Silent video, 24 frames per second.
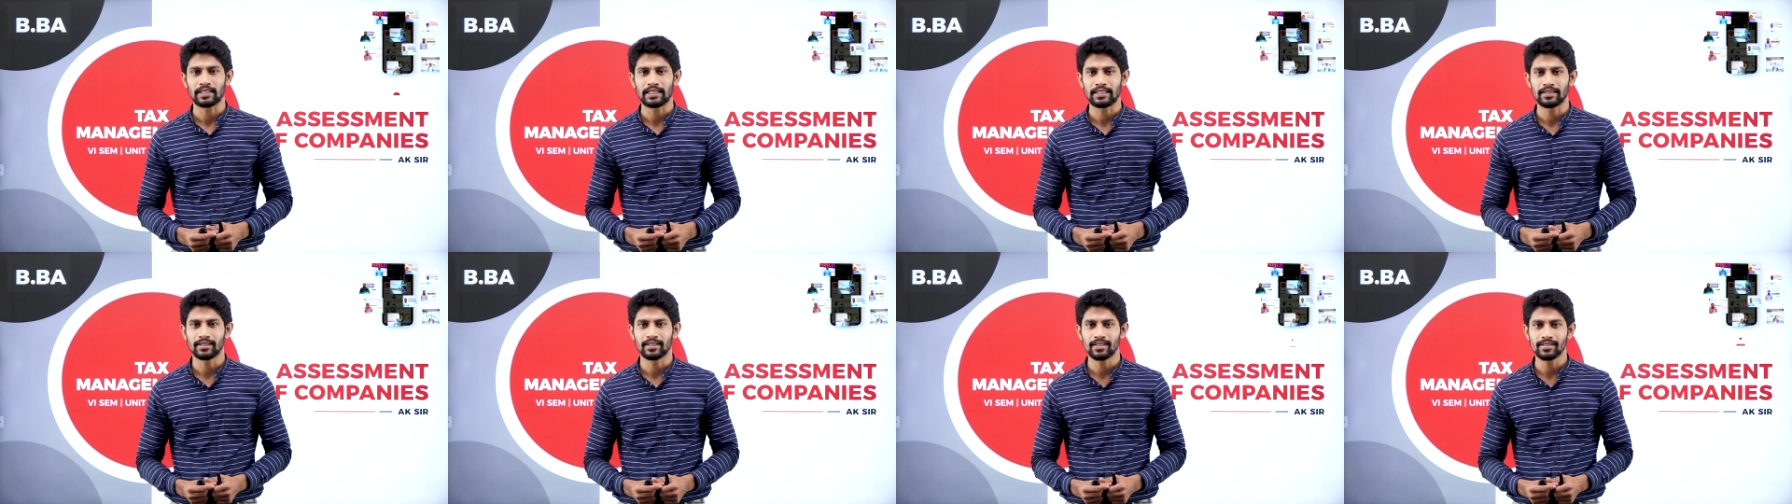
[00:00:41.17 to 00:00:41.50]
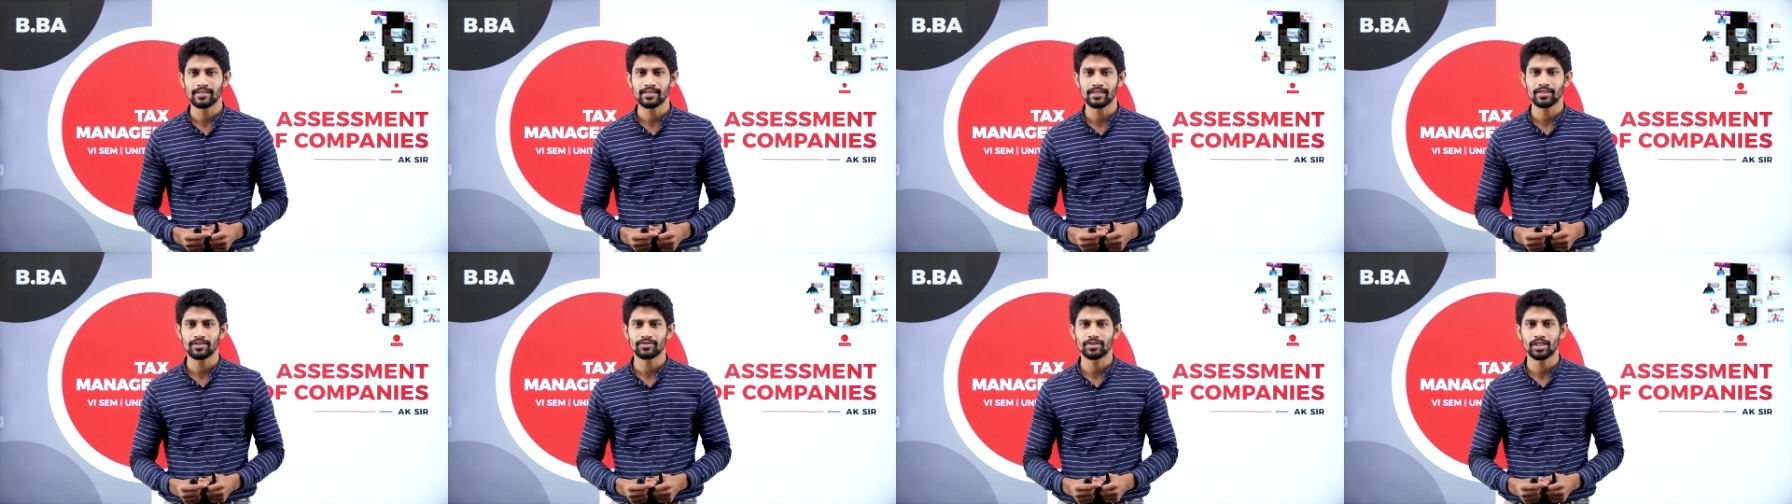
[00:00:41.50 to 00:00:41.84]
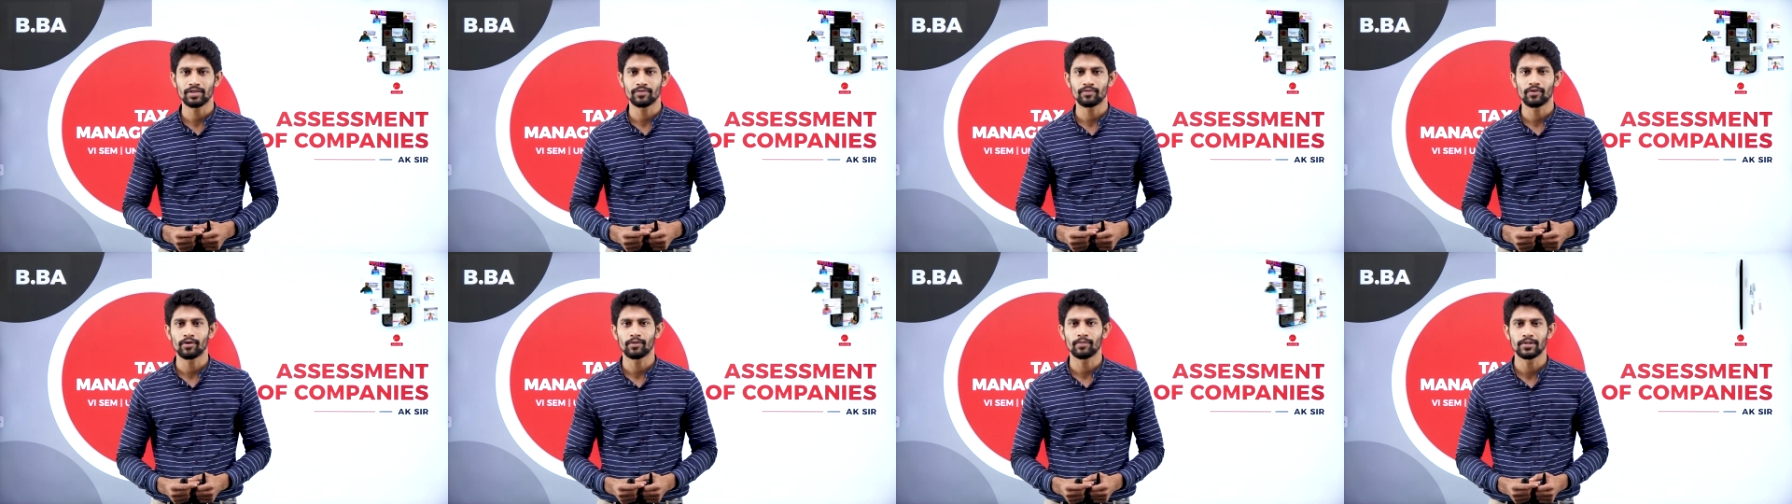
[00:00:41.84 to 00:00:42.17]
In this
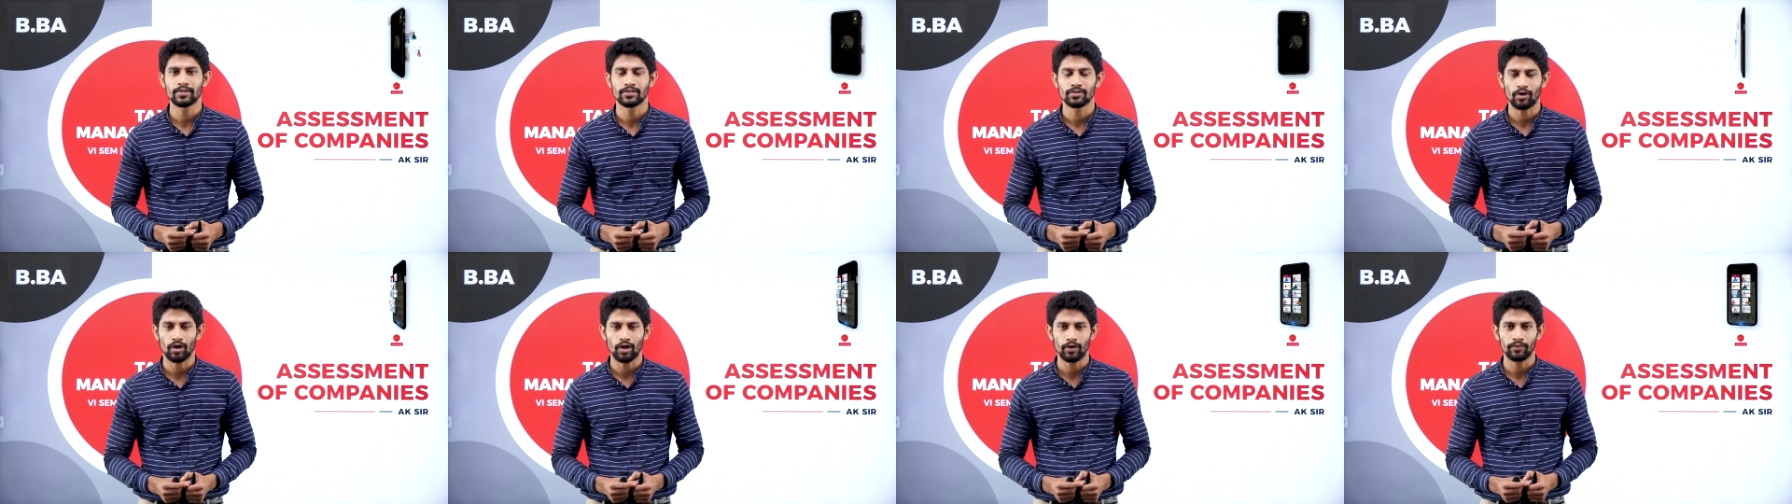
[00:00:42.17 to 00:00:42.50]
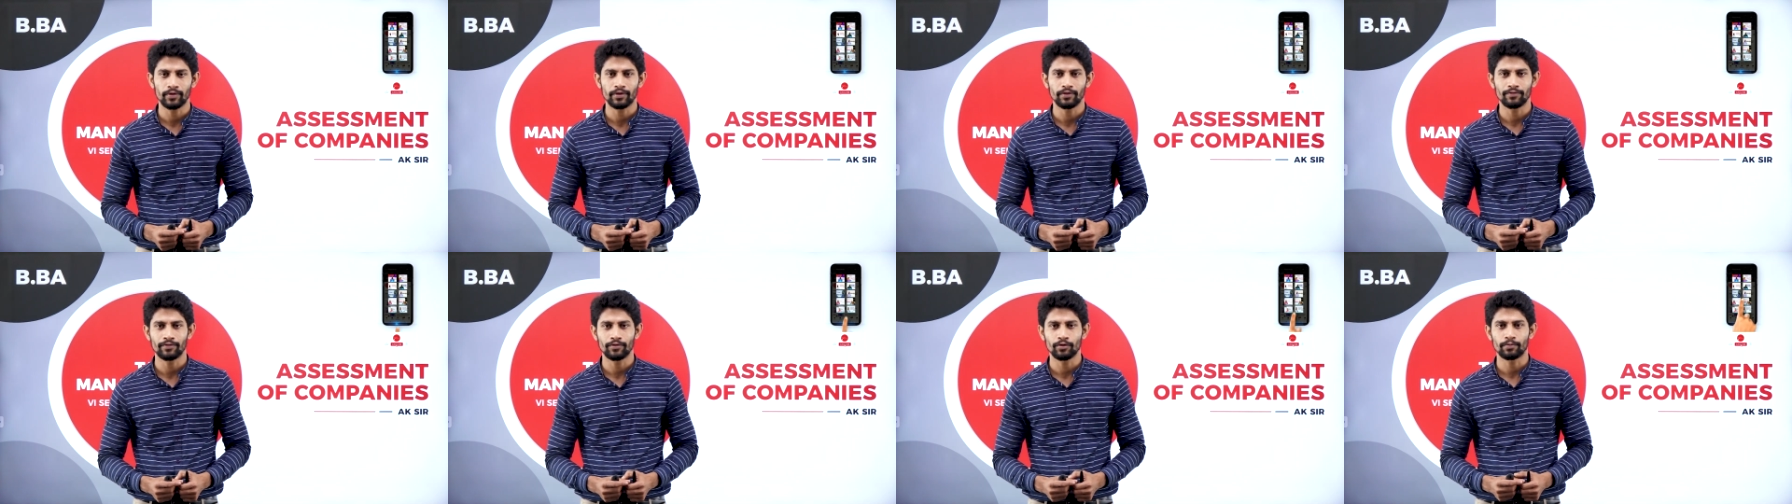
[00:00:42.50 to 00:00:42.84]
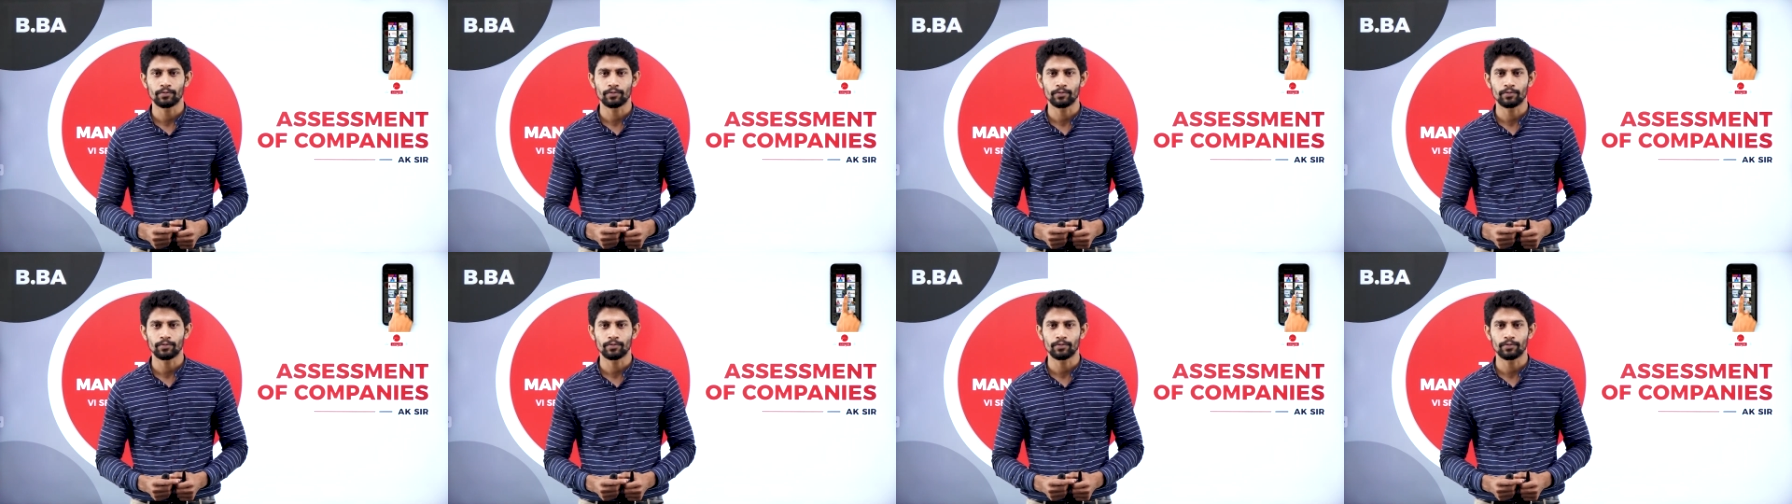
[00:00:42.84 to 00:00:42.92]
session, we will be solving few